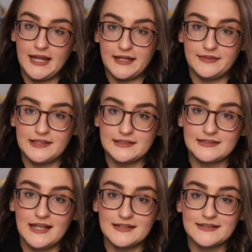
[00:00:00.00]
hate this
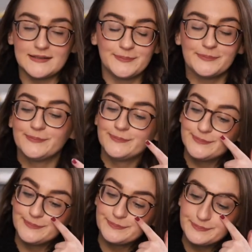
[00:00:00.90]
scent,
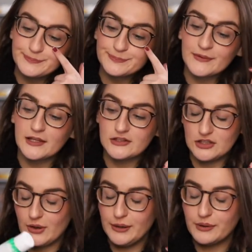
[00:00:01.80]

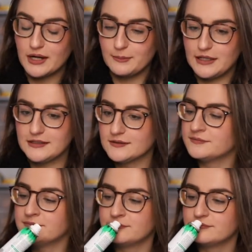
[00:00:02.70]
so I recommend
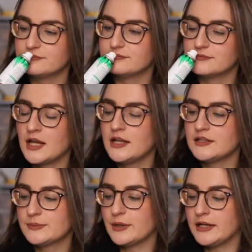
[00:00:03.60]

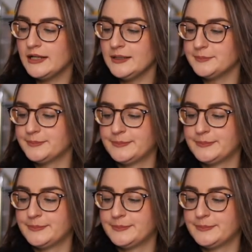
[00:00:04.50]
spraying it